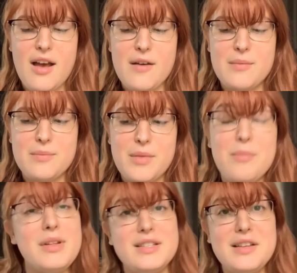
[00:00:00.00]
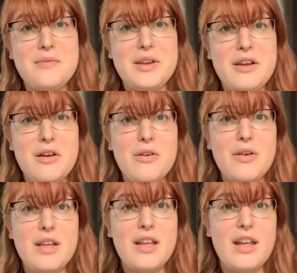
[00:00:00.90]
But please let me know
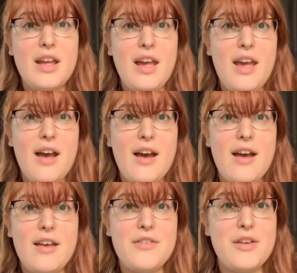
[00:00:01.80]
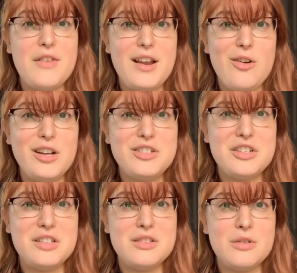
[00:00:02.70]
if you have any
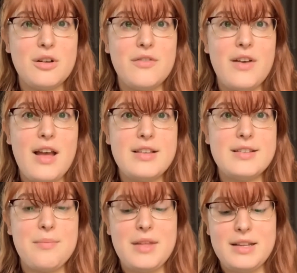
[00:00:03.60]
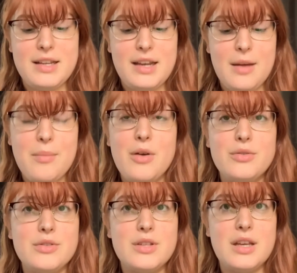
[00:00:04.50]
questions or if something didn't get
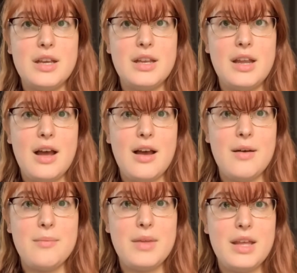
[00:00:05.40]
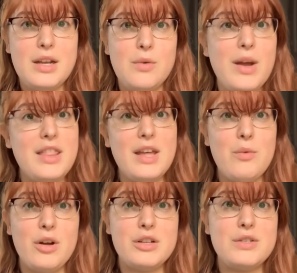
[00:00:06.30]
posted in a way that
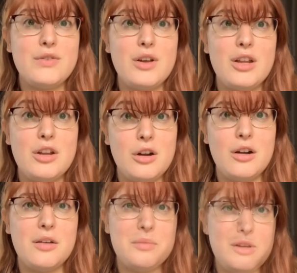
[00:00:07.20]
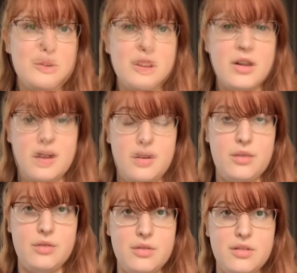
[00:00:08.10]
works for your computer. So,
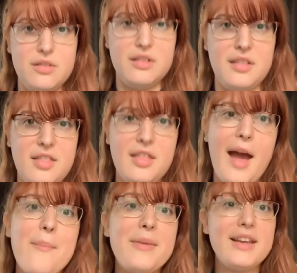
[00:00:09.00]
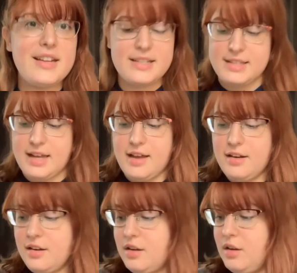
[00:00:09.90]
that being said,
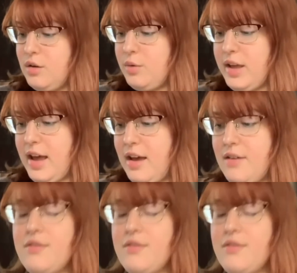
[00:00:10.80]
we have